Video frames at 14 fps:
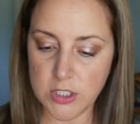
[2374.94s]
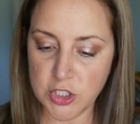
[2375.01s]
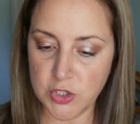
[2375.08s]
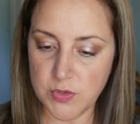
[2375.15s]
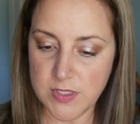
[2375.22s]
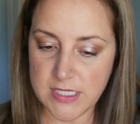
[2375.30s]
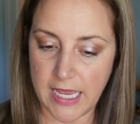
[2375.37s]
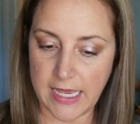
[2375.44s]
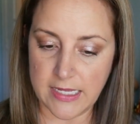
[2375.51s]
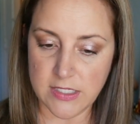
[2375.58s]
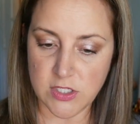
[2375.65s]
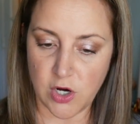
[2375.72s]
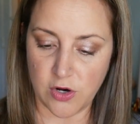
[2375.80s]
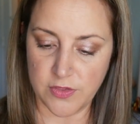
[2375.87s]
2
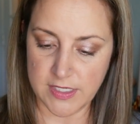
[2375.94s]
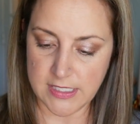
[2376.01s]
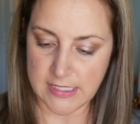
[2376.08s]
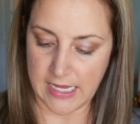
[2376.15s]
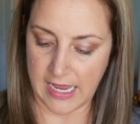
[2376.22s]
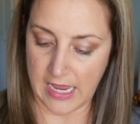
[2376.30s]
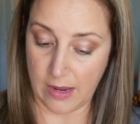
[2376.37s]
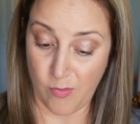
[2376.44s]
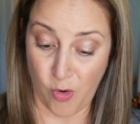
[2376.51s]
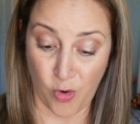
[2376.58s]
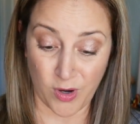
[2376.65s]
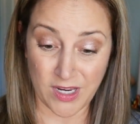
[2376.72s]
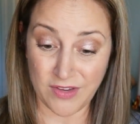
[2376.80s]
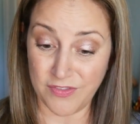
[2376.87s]
skeins are the same
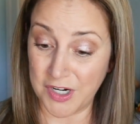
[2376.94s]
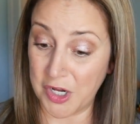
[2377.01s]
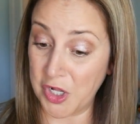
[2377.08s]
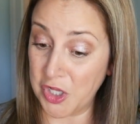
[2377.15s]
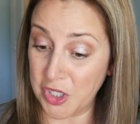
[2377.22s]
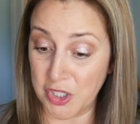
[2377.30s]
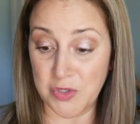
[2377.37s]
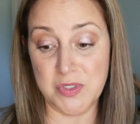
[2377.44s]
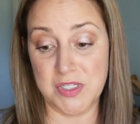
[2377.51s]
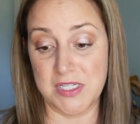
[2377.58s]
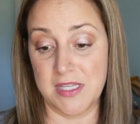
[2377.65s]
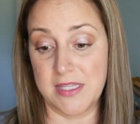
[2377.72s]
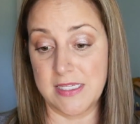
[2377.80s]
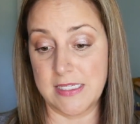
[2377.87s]
or even close
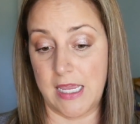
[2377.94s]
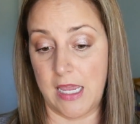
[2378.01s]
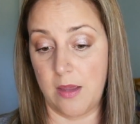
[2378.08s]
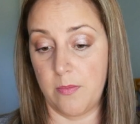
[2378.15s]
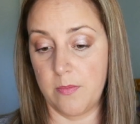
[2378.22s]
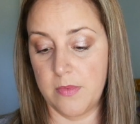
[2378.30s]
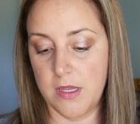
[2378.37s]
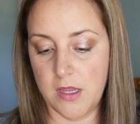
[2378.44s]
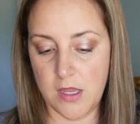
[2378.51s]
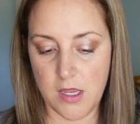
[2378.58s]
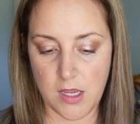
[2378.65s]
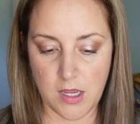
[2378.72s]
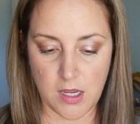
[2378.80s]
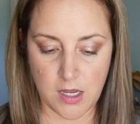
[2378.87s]
to the same.
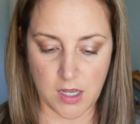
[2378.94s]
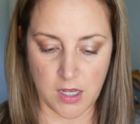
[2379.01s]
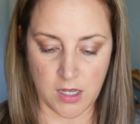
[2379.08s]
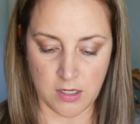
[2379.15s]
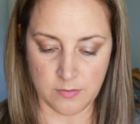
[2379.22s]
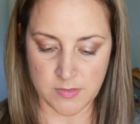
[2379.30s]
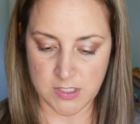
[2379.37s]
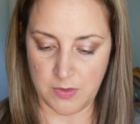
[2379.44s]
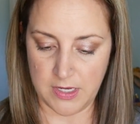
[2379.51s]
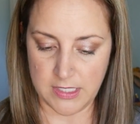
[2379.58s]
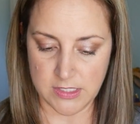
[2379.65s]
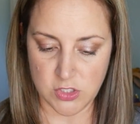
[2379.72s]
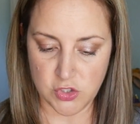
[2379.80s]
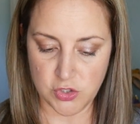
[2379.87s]
So it
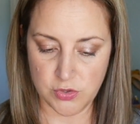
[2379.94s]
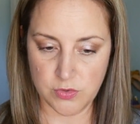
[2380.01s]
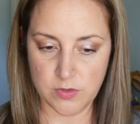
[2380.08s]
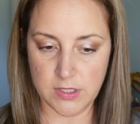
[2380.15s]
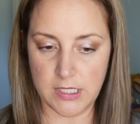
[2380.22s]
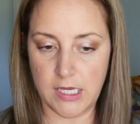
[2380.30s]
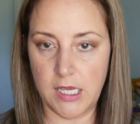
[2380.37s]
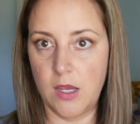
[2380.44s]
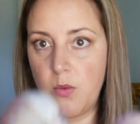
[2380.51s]
is truly